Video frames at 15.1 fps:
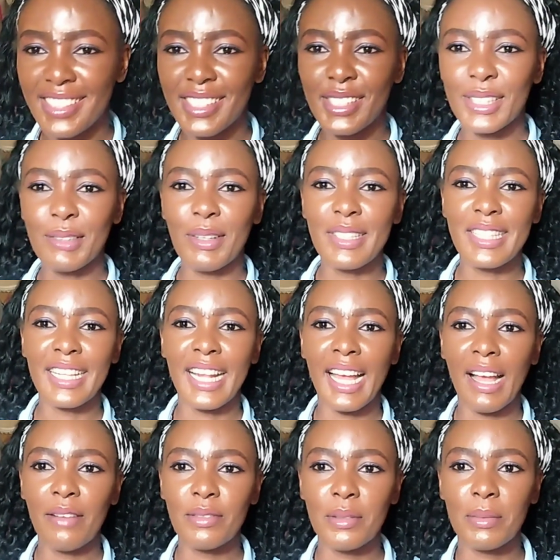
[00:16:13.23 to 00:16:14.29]
this is one thing I
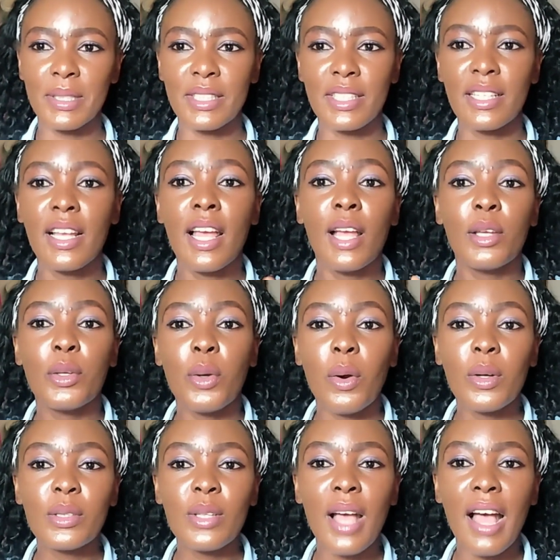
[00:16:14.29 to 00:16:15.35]
have to mention, you
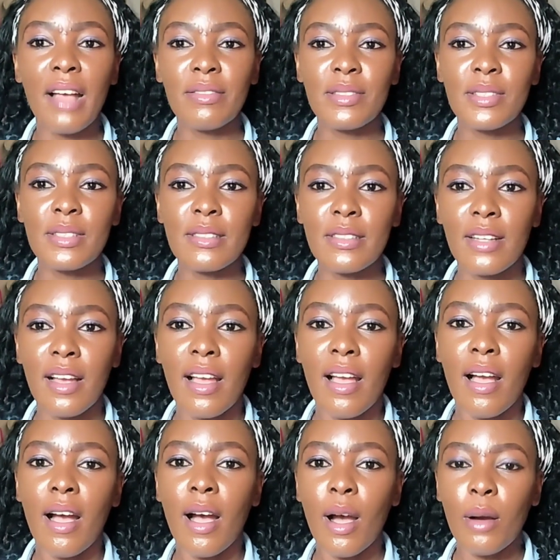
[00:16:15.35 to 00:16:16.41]
also have to
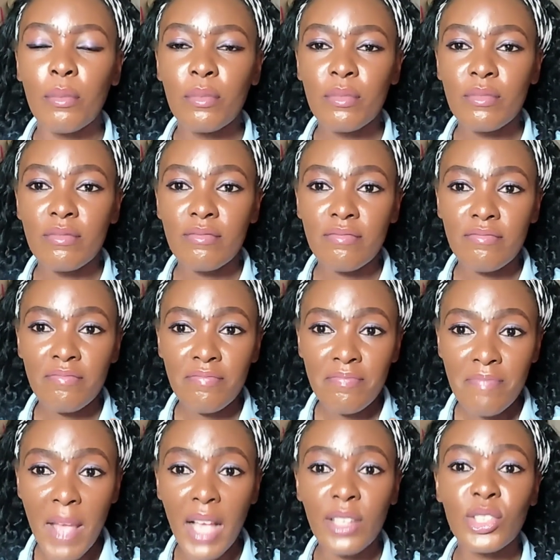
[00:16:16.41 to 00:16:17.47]

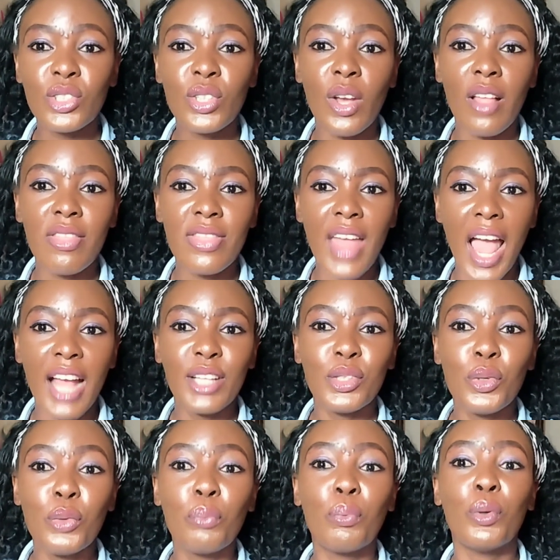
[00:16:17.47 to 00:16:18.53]
make sure that
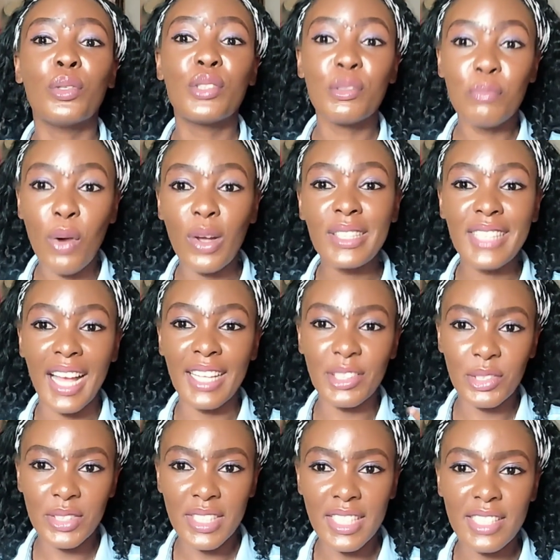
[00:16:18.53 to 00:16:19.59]
you put more
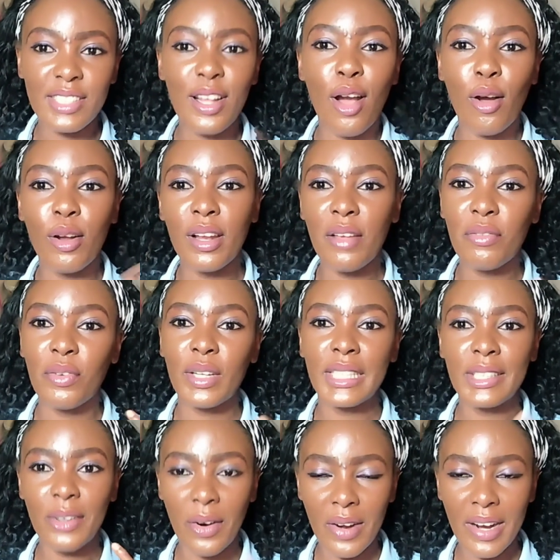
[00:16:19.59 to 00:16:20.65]
than you need, not only for
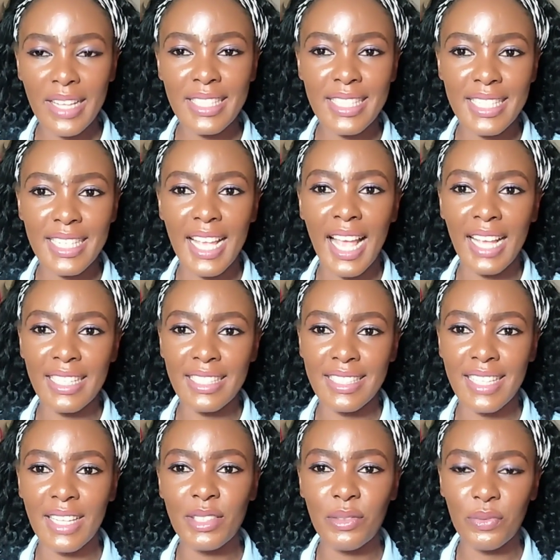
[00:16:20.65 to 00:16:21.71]
the currency
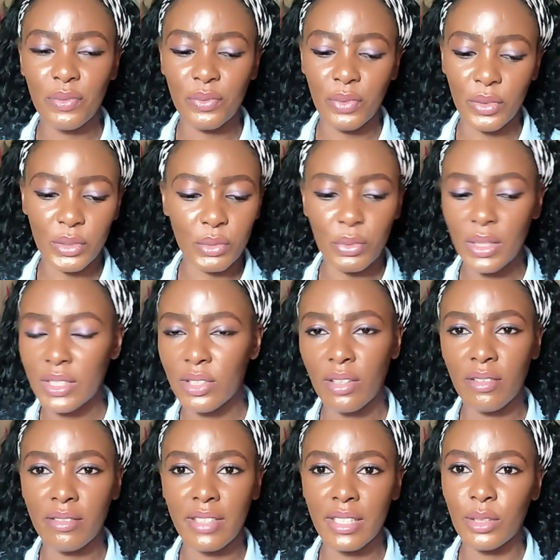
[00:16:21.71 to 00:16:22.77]
exchange
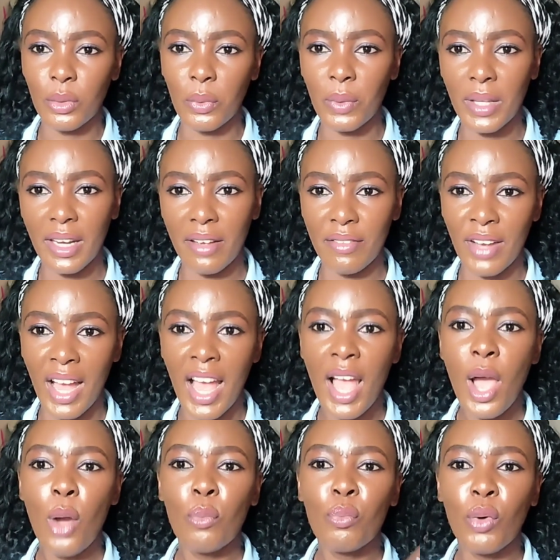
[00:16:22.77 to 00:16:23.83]
fluctuation rate or whatever,
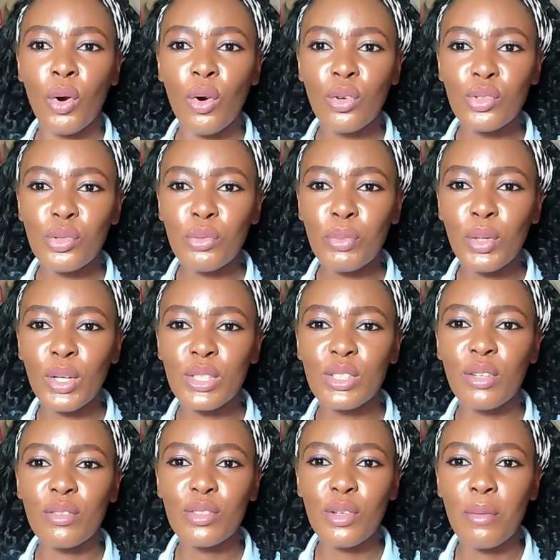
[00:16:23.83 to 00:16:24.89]
but also
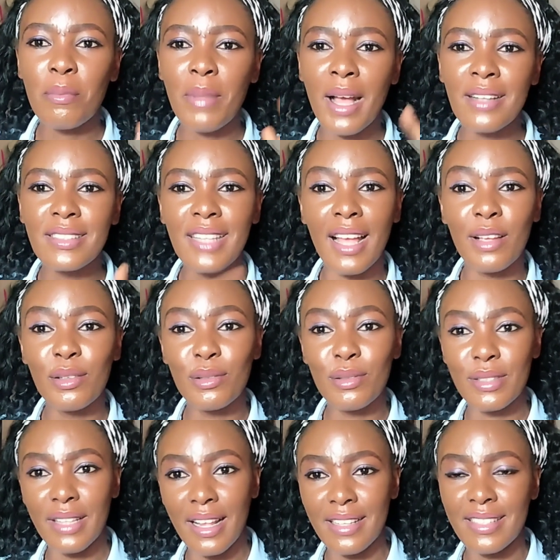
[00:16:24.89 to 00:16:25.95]
because of some banks are
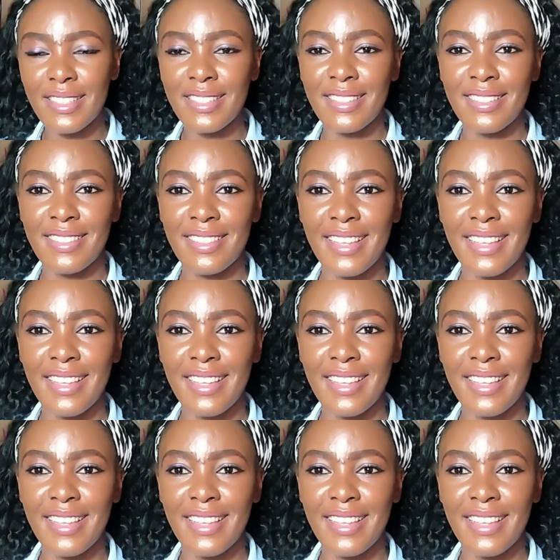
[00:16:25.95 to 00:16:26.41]
useless.